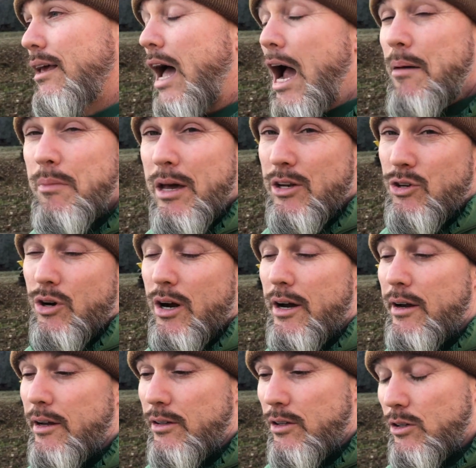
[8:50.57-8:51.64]
I'm not
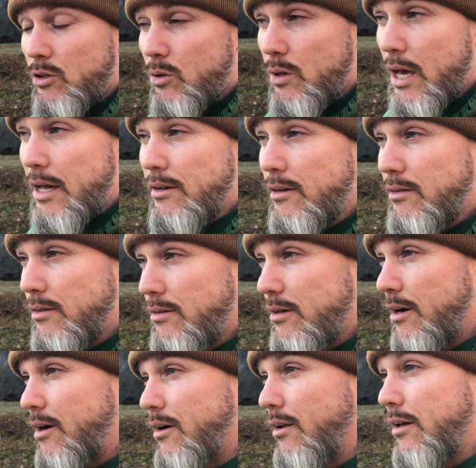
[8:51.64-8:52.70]
trying to do that
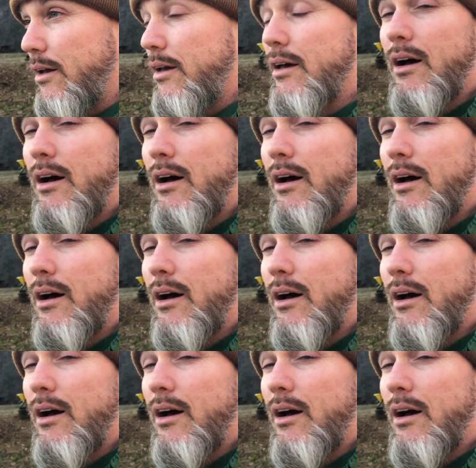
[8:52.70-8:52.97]
necessarily.